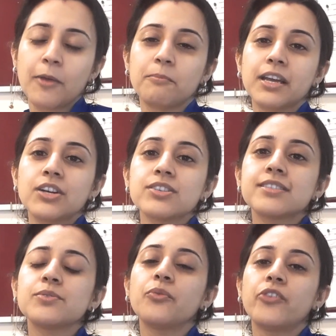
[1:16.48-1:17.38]

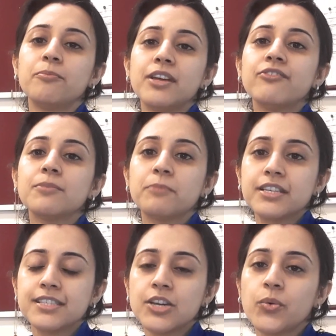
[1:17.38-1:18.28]
Because women with
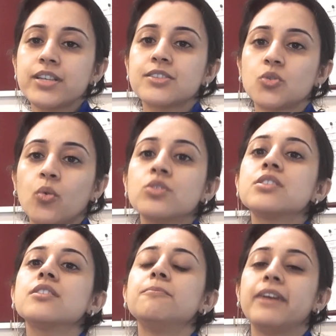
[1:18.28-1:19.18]
PCOS
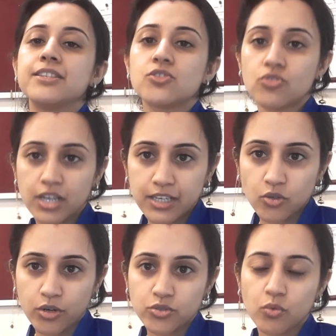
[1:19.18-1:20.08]
don't menstruate
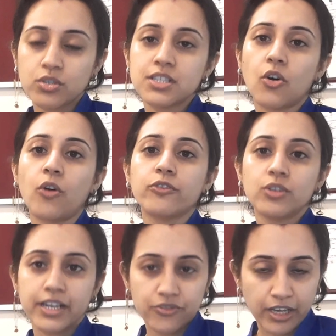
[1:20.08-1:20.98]
or don't
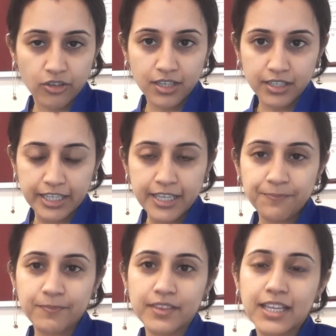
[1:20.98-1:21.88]
ovulate regularly,
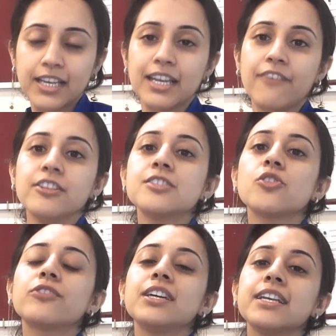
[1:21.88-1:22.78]
the levels
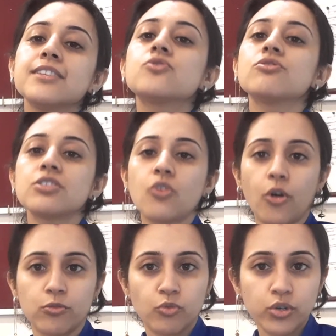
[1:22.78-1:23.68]
of the estrogen
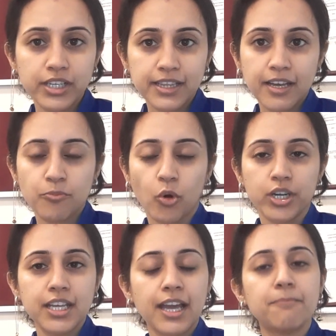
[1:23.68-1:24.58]
hormone in their
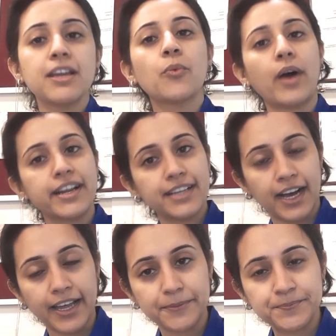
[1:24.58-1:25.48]
body can be quite
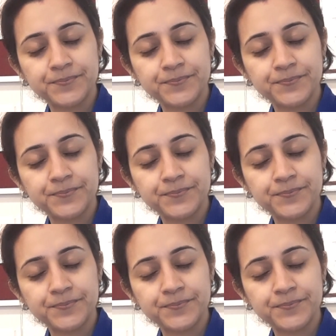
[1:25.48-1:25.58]
high.